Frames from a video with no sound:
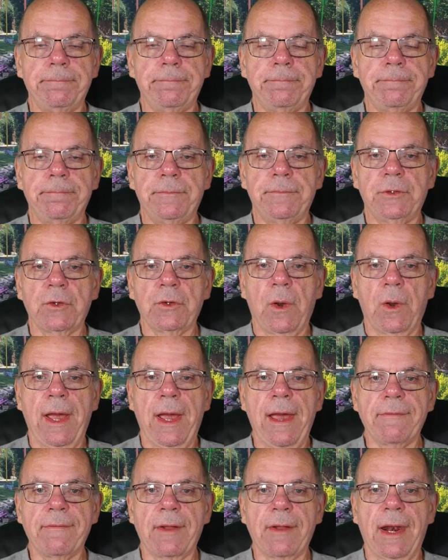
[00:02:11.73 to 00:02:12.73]
So I
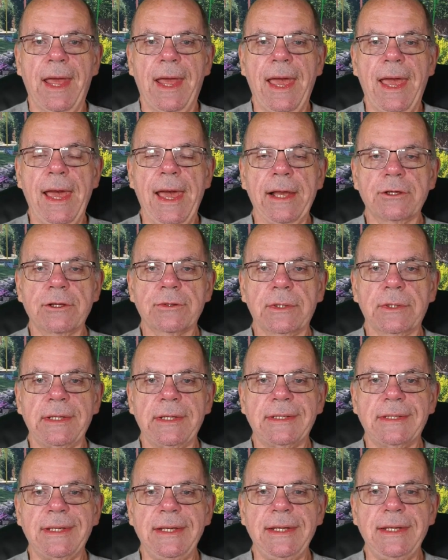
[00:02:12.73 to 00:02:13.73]
have not actually
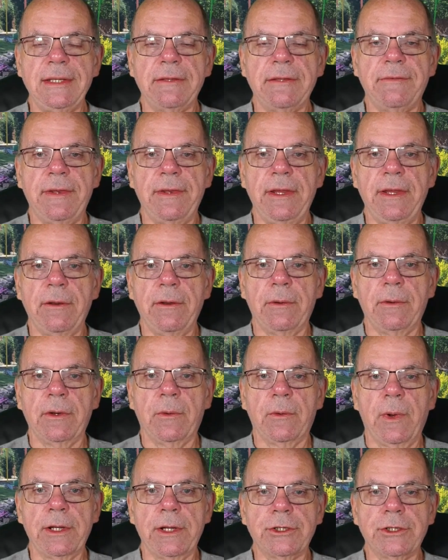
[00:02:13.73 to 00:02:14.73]
seen the video in
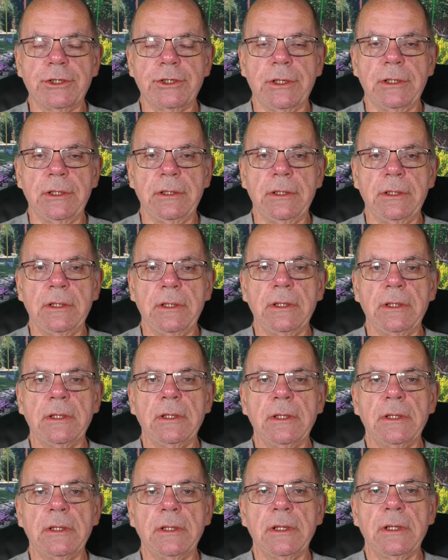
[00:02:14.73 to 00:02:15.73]
question.
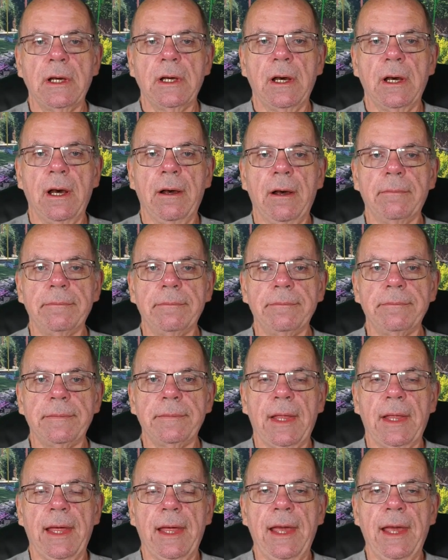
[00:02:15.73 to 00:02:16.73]

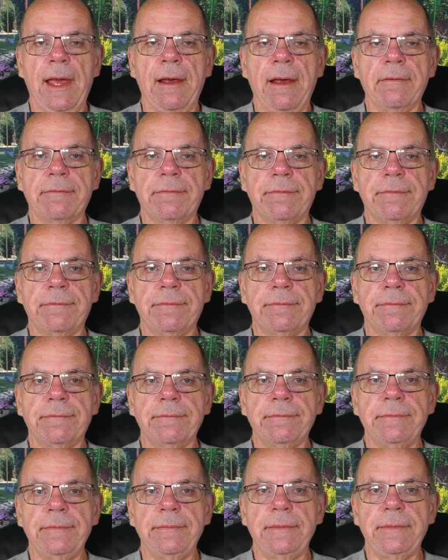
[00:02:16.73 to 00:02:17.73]
I have
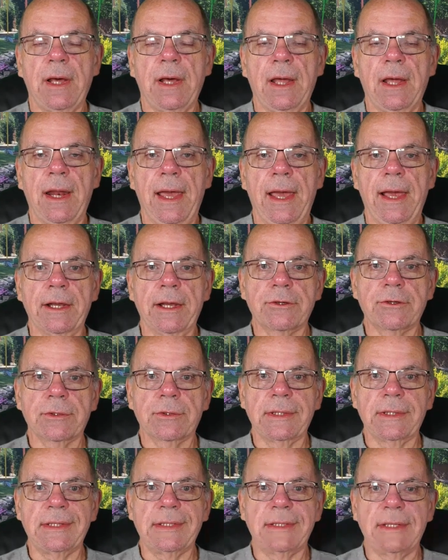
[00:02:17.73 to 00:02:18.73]
not
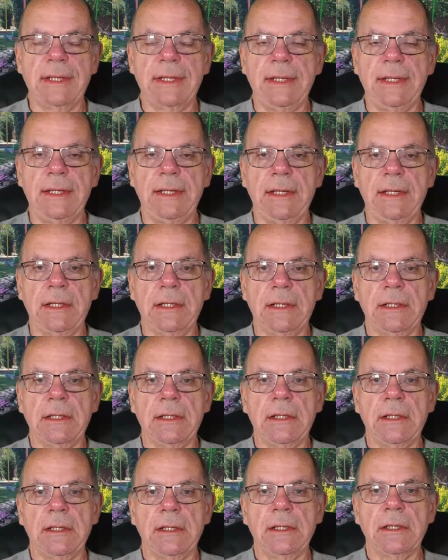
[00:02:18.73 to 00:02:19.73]
actually seen
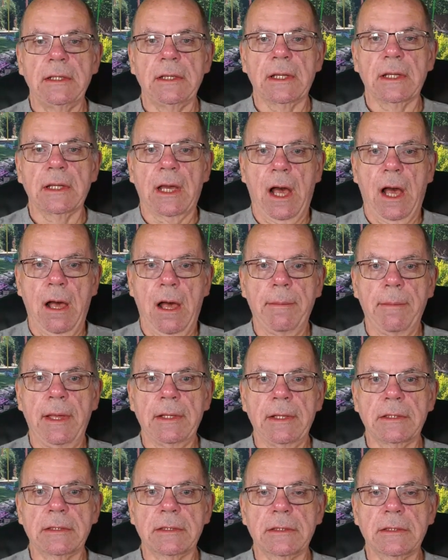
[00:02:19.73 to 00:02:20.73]
the
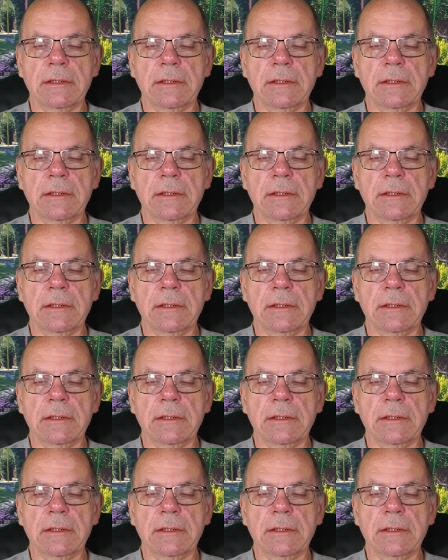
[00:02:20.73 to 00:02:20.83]
comments